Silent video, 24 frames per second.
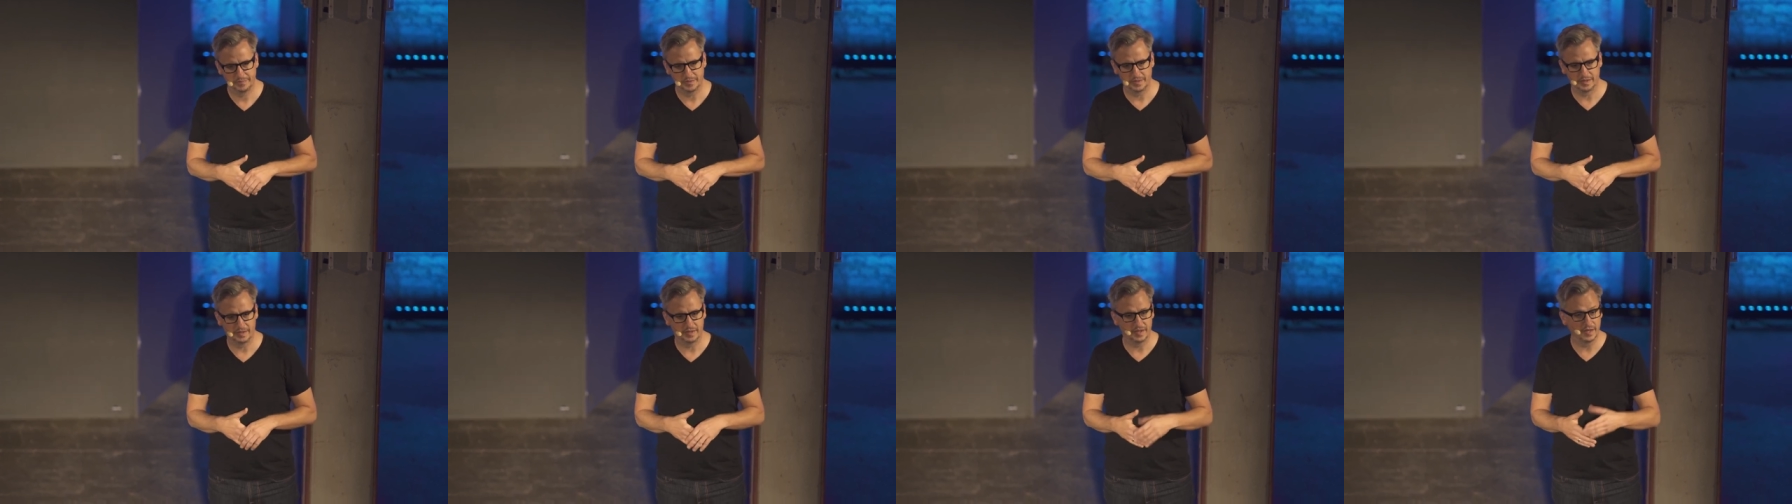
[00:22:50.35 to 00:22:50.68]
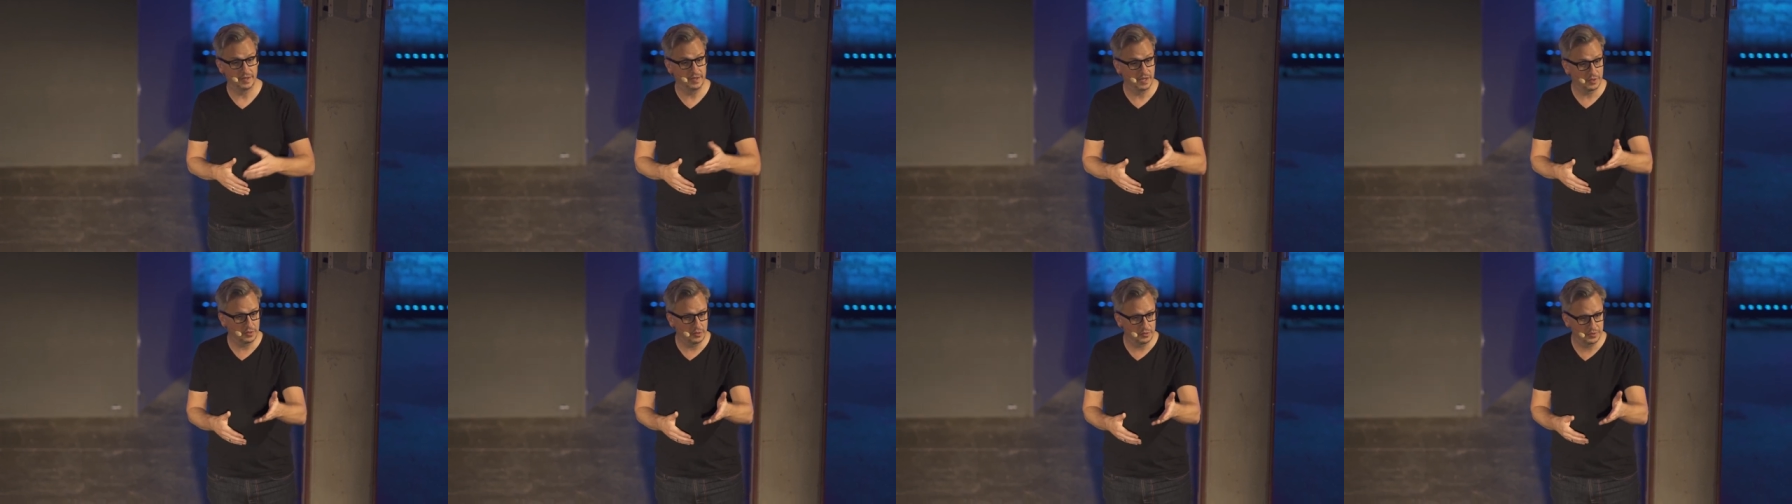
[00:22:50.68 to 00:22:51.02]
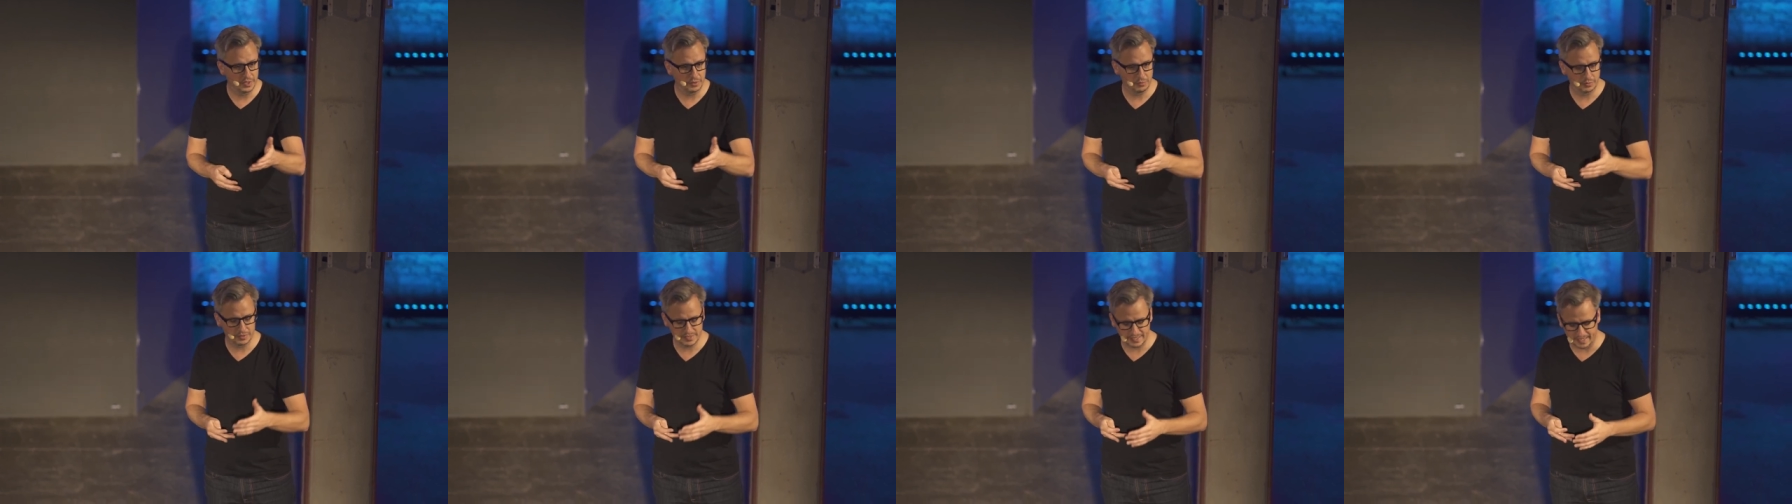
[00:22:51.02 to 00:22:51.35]
Uh, another
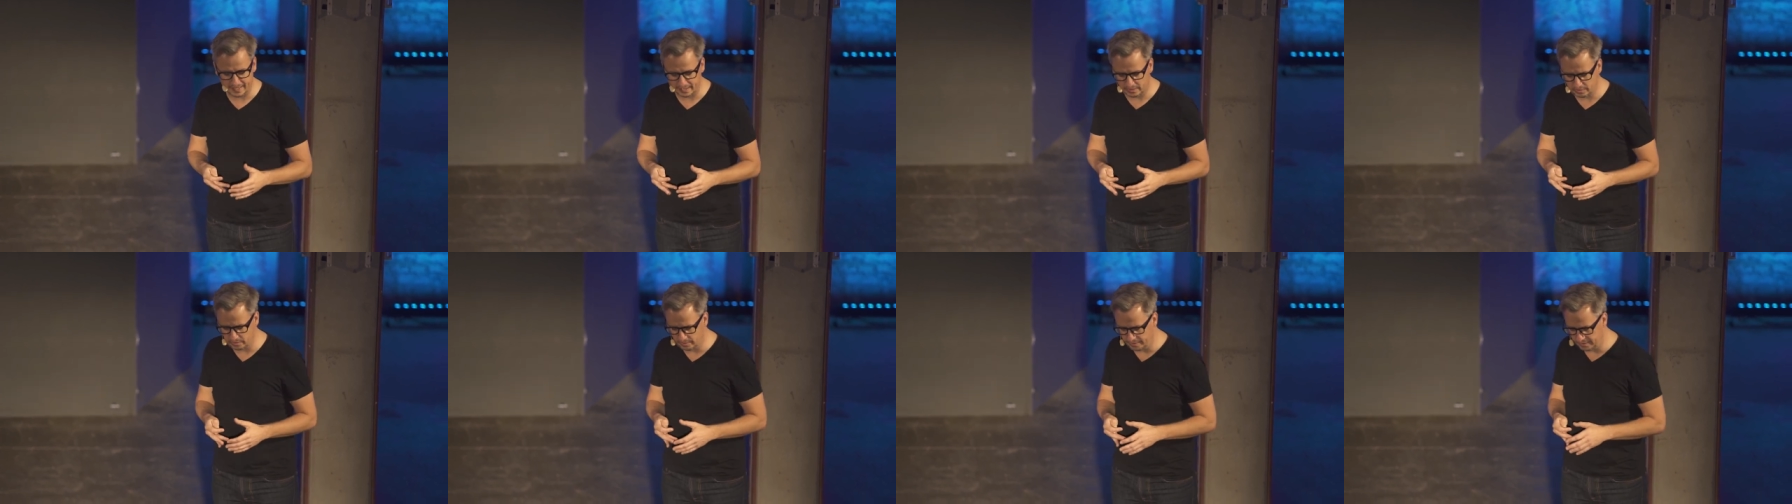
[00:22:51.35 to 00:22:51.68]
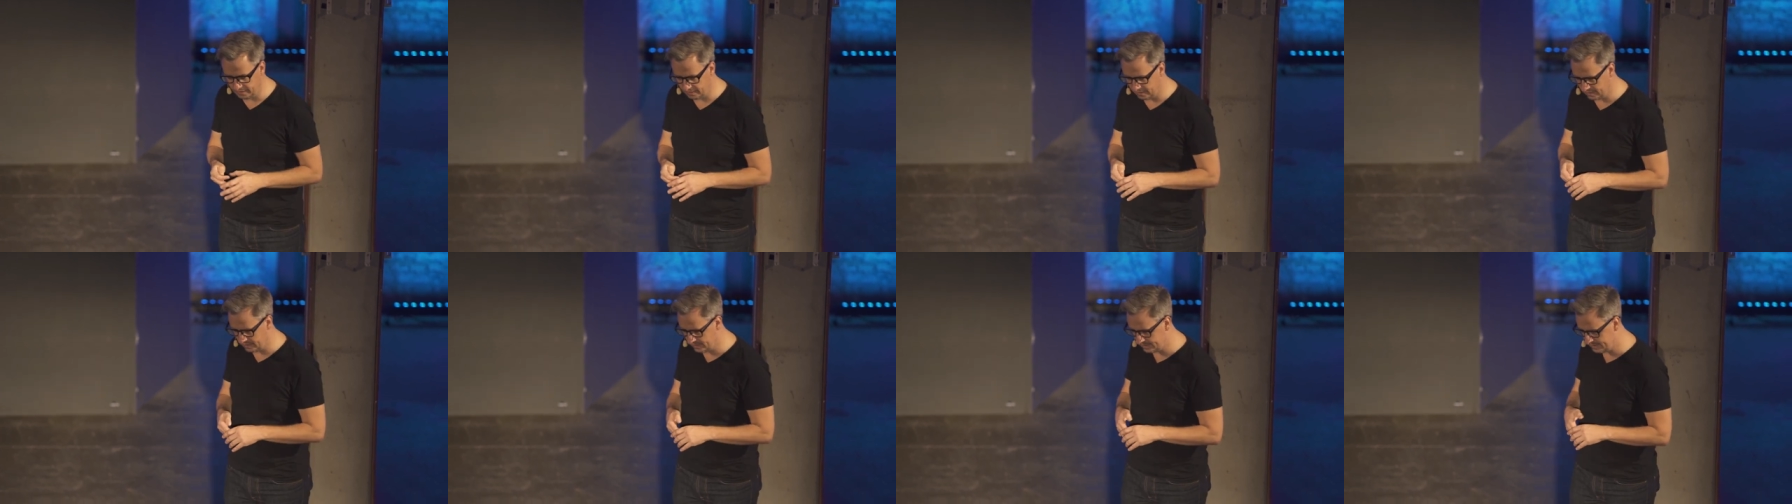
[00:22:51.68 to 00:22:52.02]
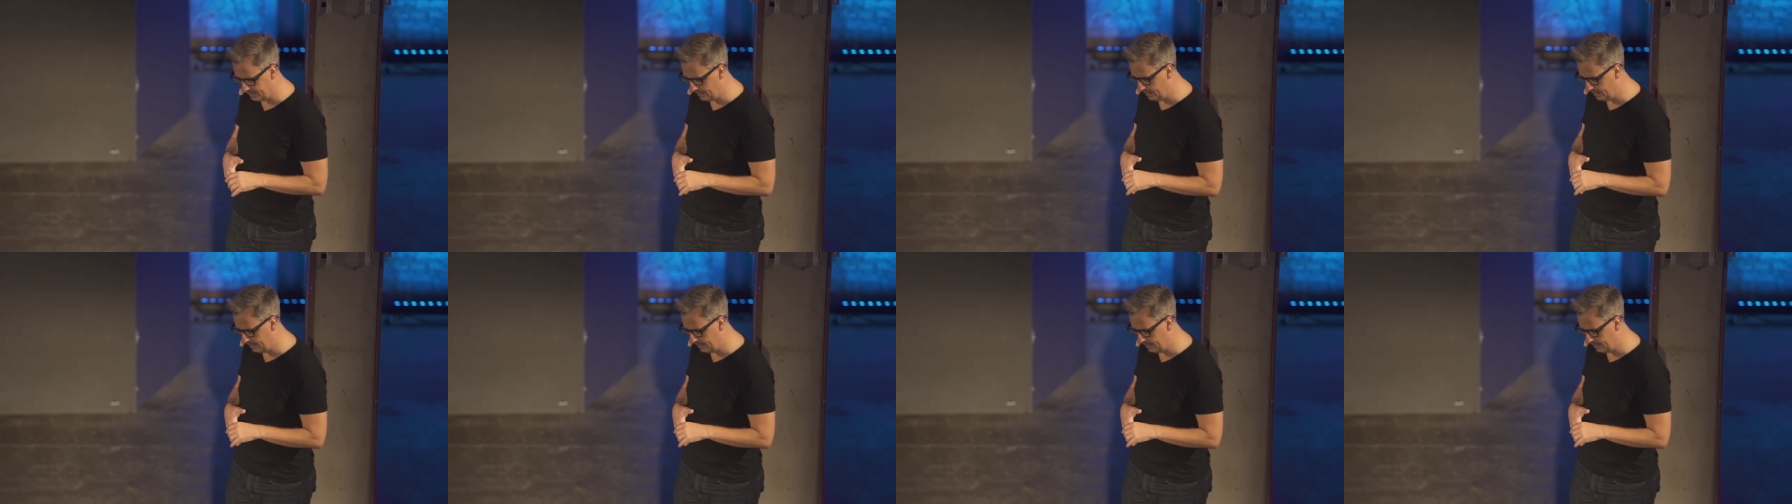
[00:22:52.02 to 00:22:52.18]
thing we're tackling is